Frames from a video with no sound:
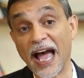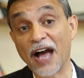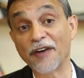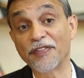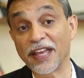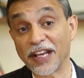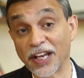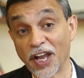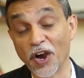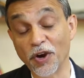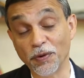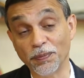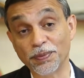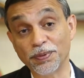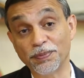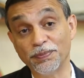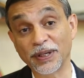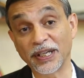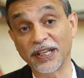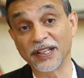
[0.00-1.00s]
how they cope,
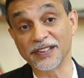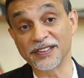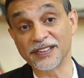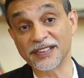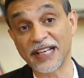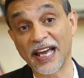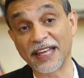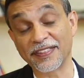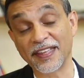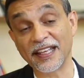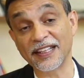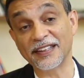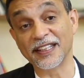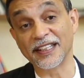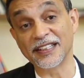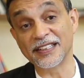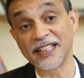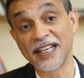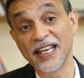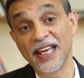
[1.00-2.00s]
because I think
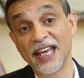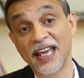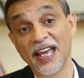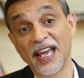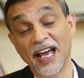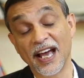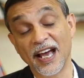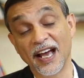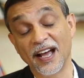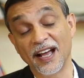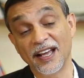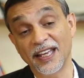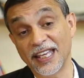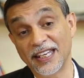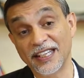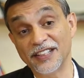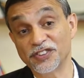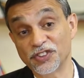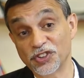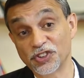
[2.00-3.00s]
that uh,
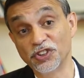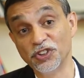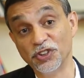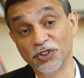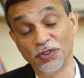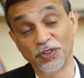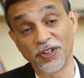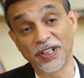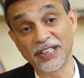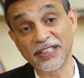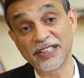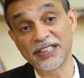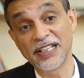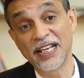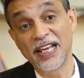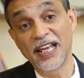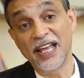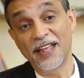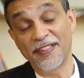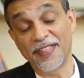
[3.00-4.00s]
it is true that
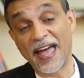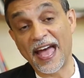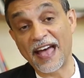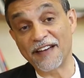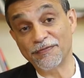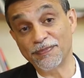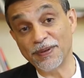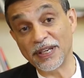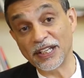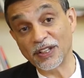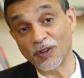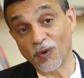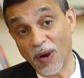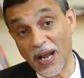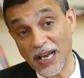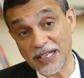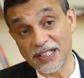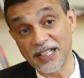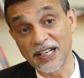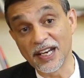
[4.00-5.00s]
there have been
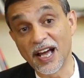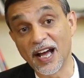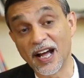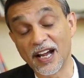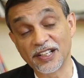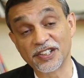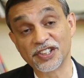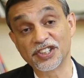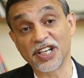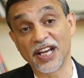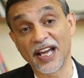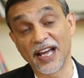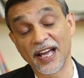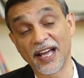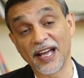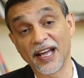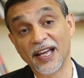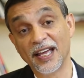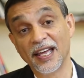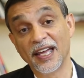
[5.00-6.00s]
quite a large
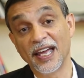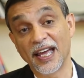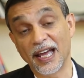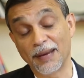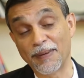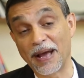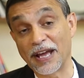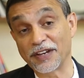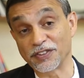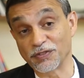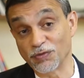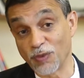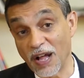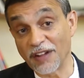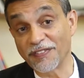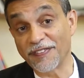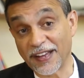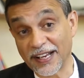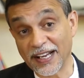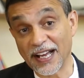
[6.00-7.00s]
uh, amount of
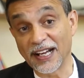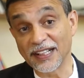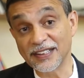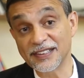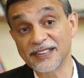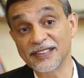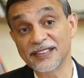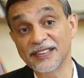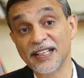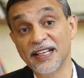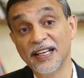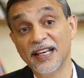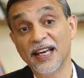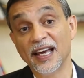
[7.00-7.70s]
welfare cuts,